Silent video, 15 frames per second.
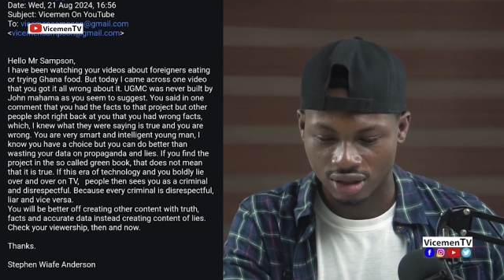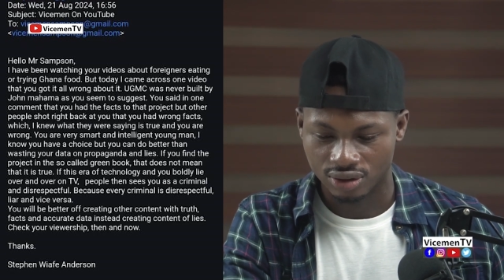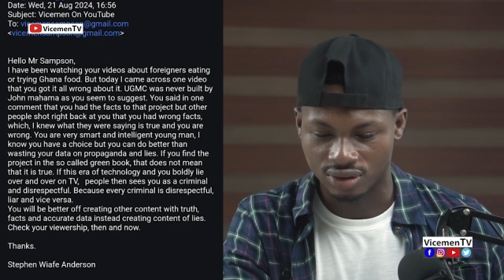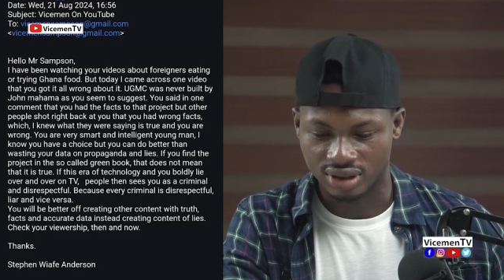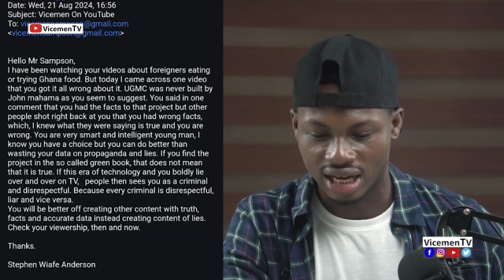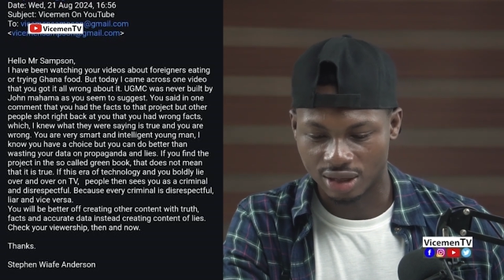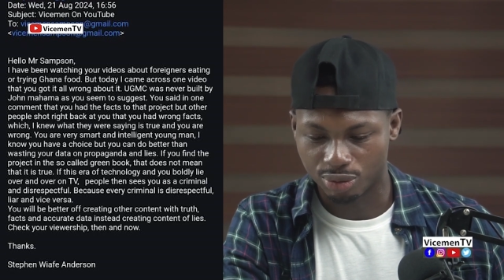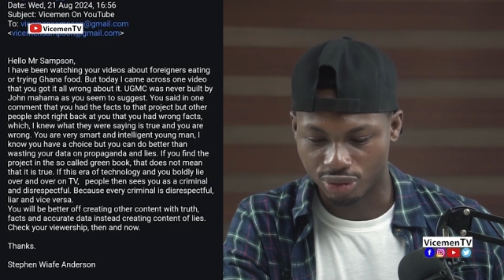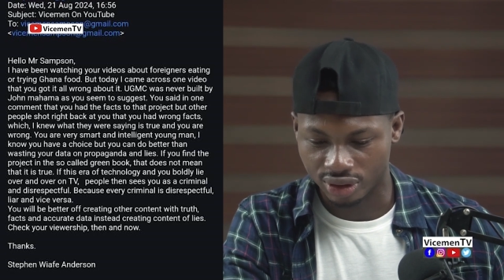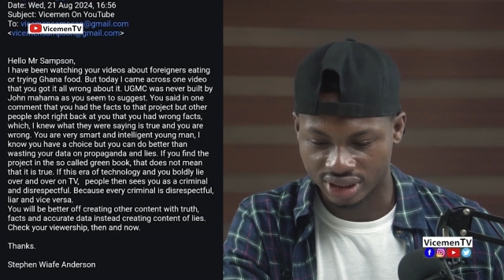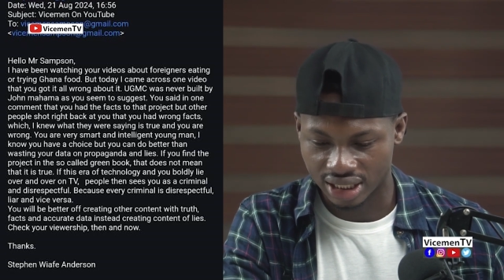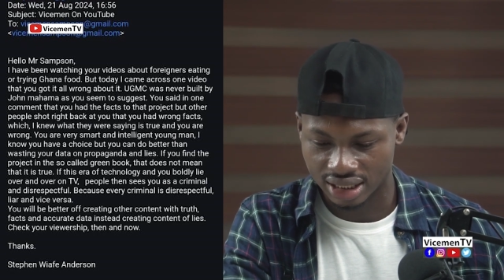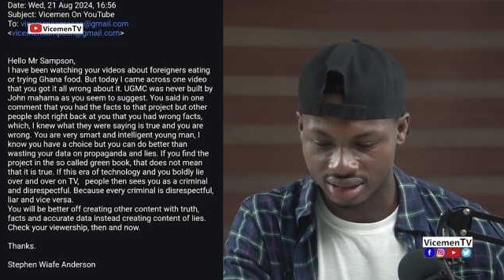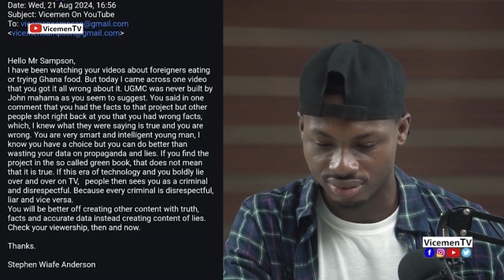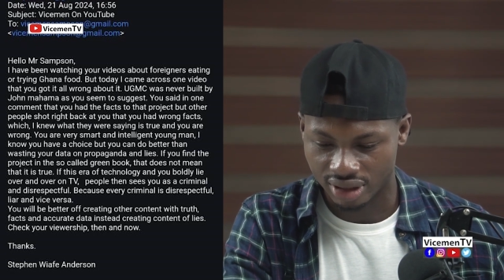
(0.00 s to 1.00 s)
to that
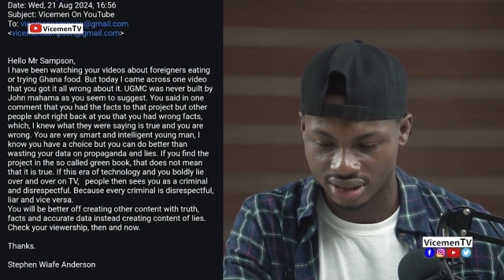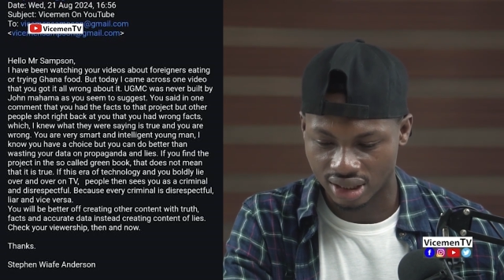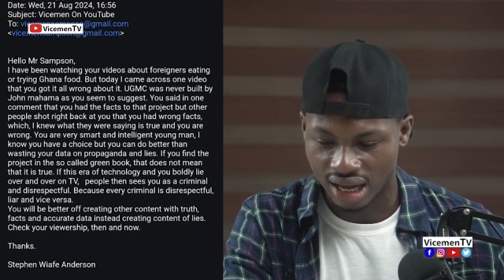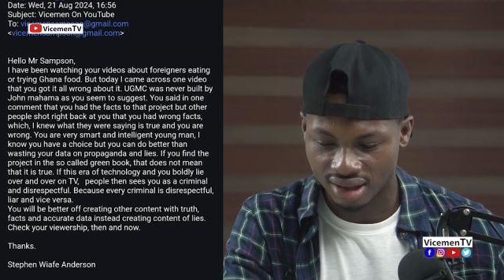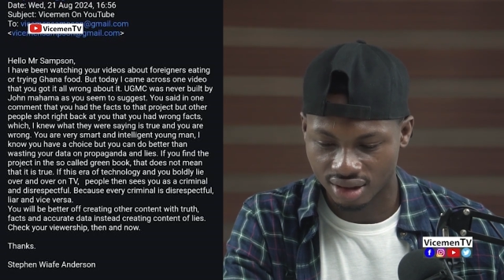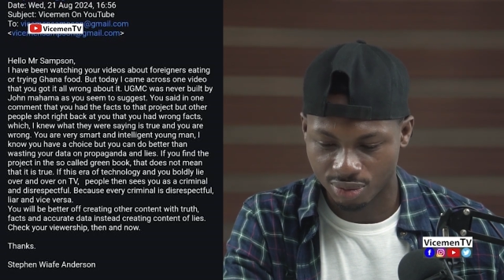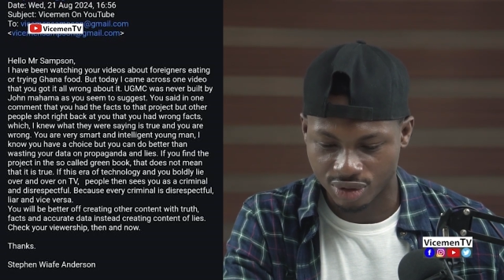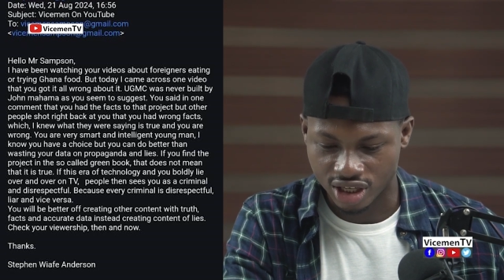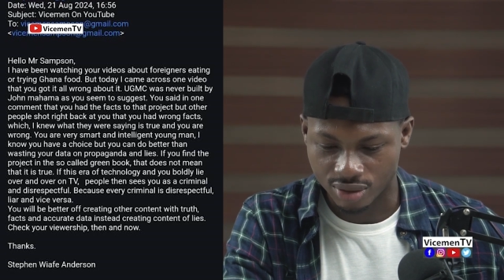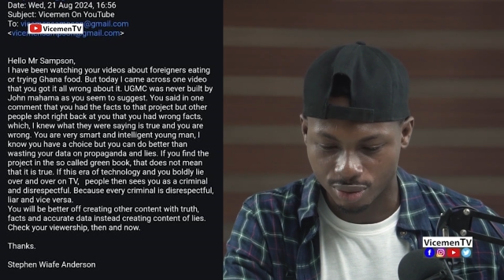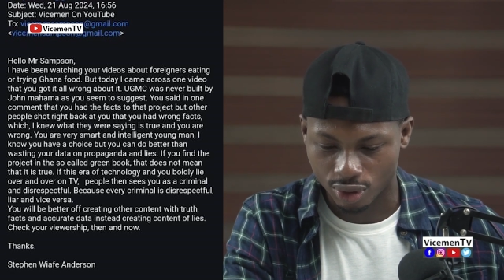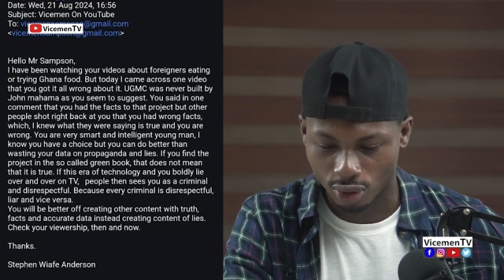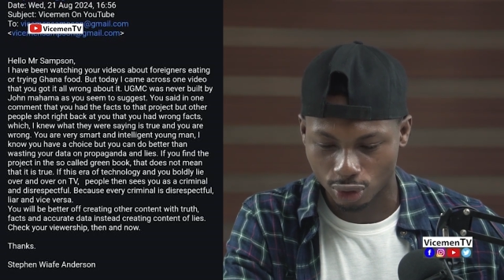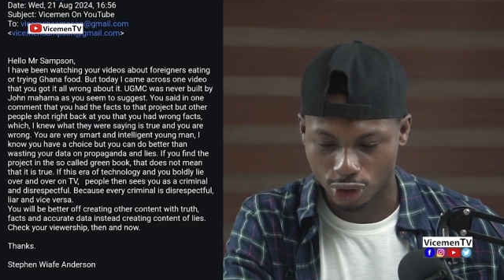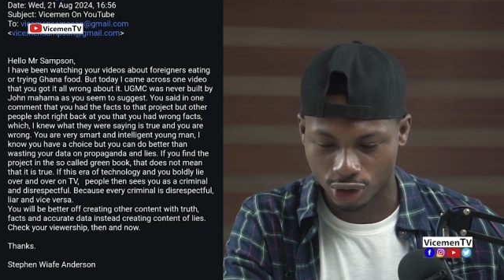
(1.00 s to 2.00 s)
project, but other
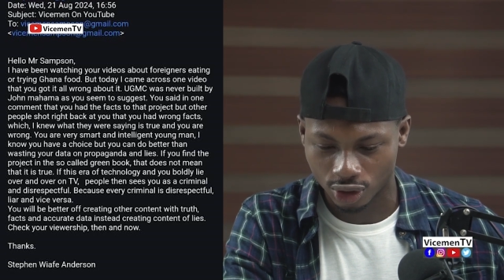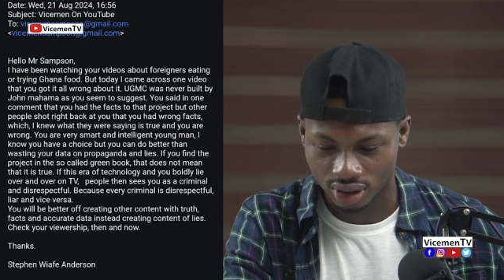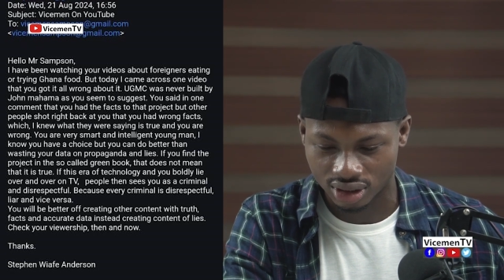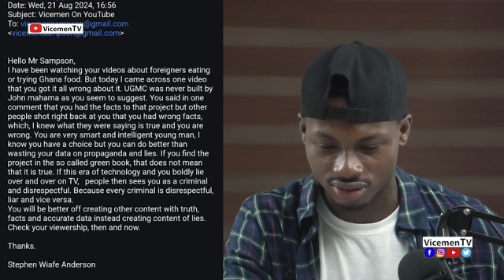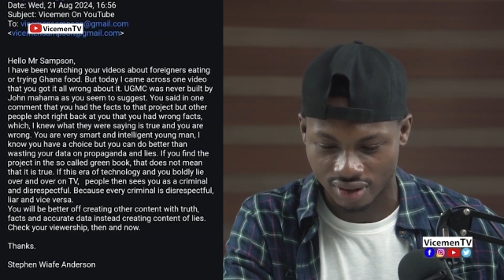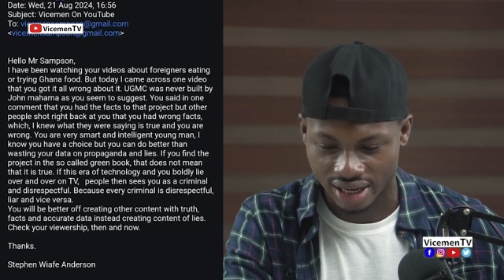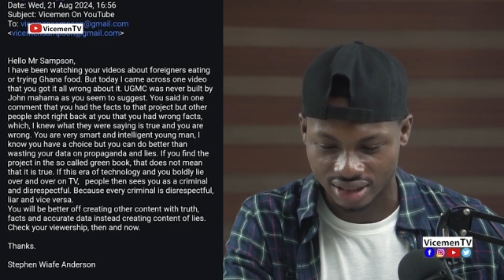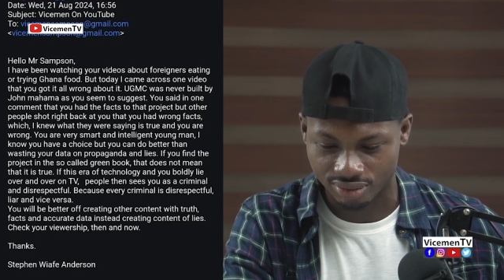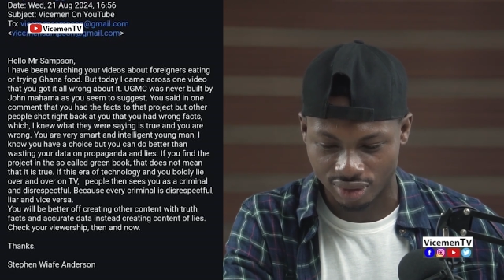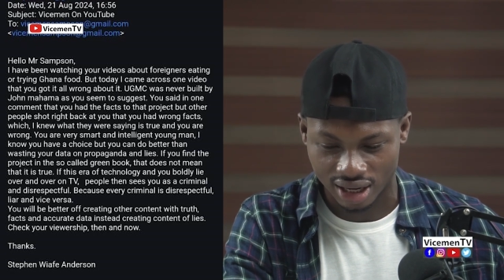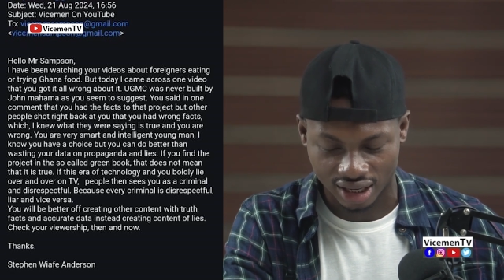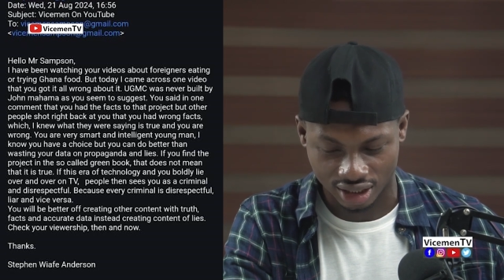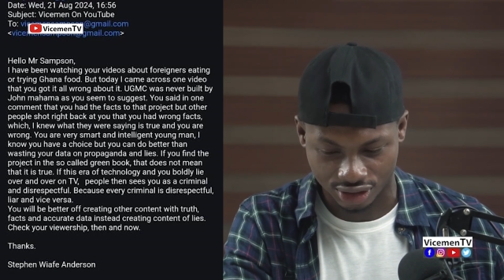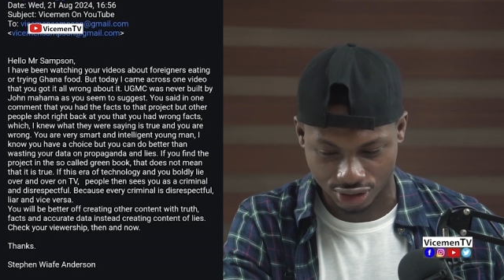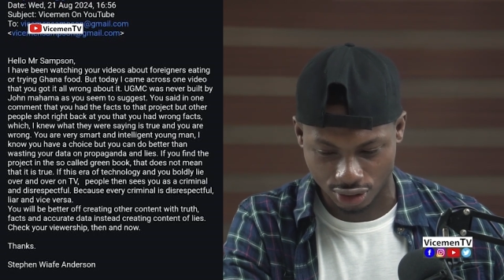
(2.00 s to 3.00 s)
people shot right
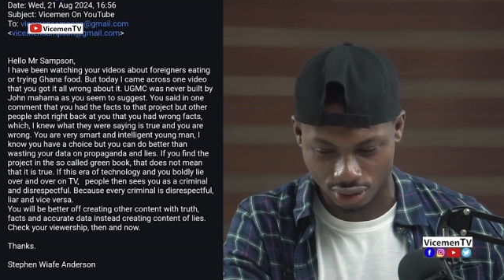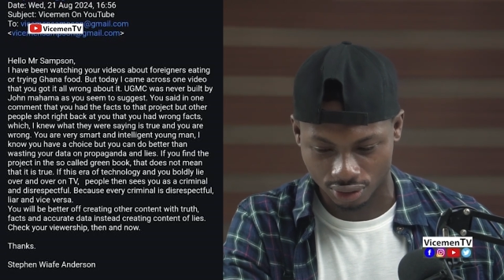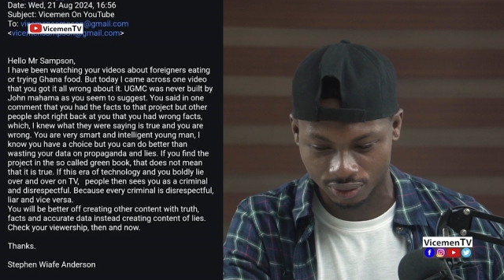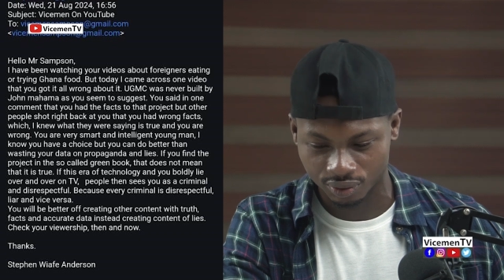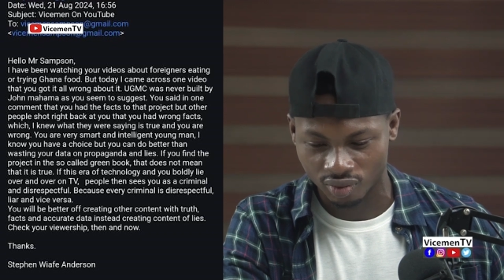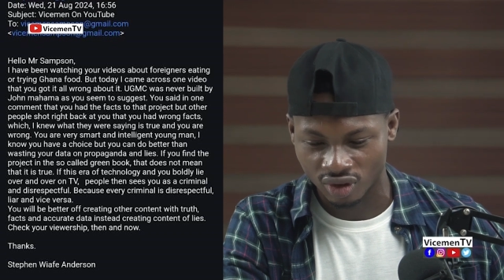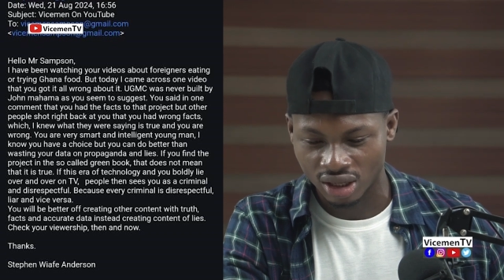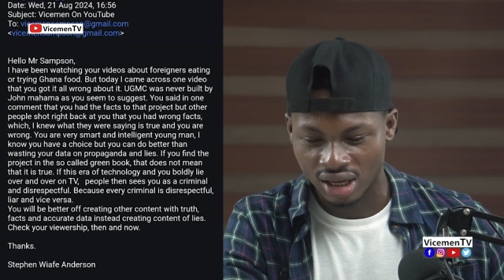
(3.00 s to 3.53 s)
back at you.